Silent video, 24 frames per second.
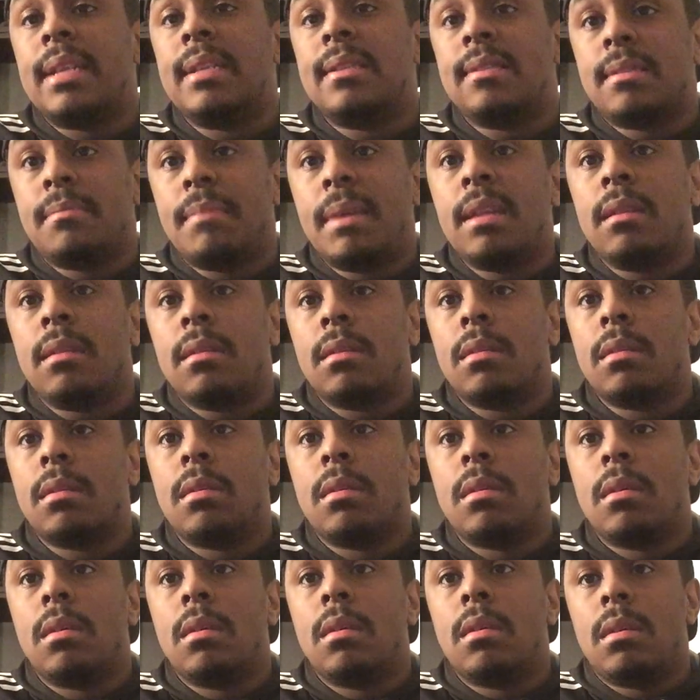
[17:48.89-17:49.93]
into Mania,
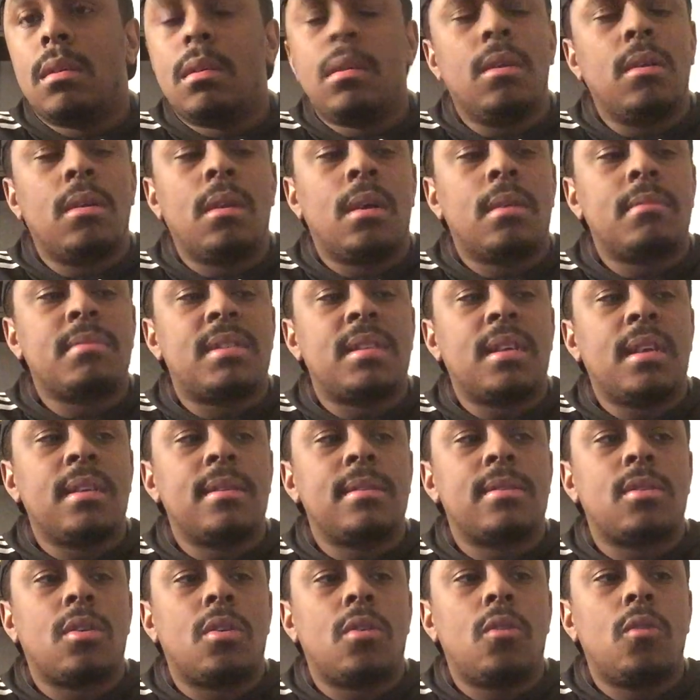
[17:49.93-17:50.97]
you know what I'm saying?
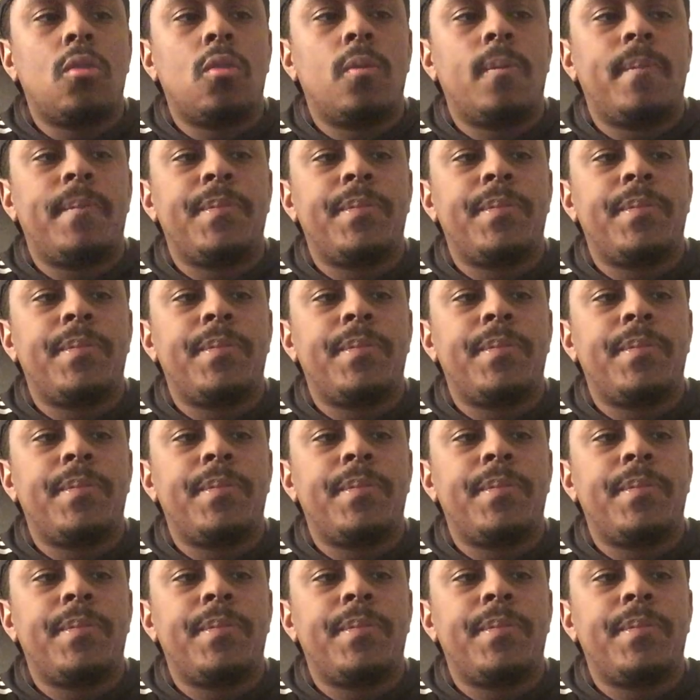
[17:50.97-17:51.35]
So,